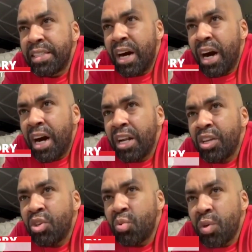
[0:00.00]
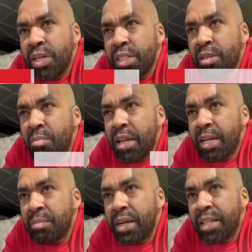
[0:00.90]
The harder you work as a
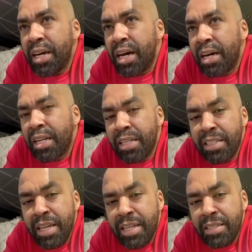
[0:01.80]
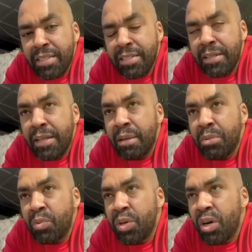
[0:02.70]
black man, the harder it gets. I
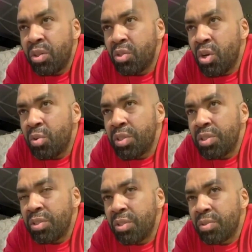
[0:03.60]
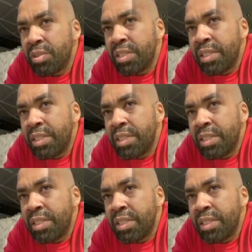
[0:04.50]
mean, we all know it, you know.